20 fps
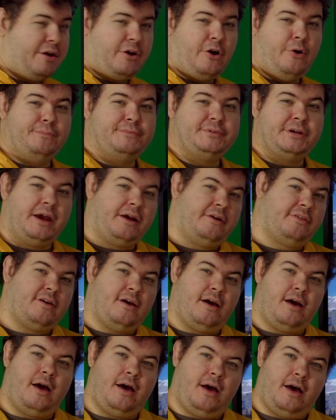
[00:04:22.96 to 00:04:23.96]
objects
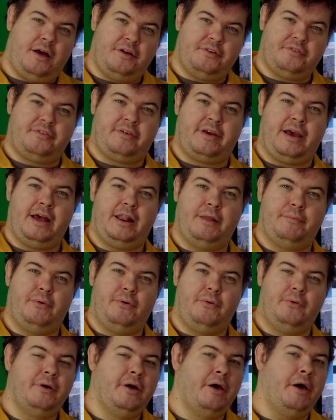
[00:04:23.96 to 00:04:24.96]
aren't
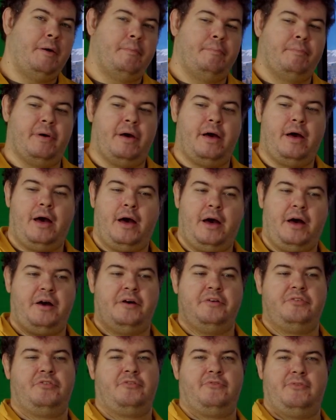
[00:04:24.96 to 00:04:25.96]
scalable, but are
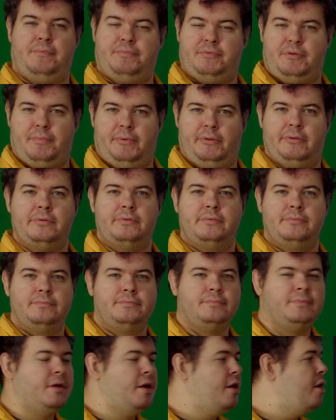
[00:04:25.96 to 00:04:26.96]
scriptable.
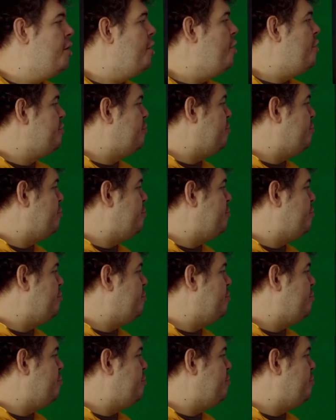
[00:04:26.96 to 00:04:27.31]
So